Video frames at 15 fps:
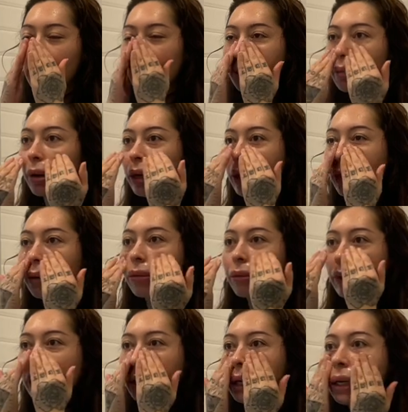I break out
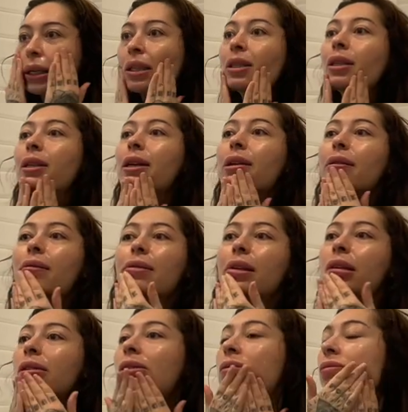really easily and
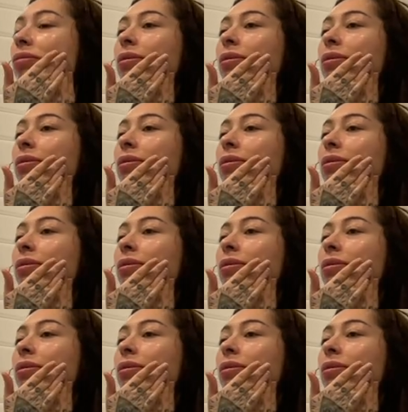this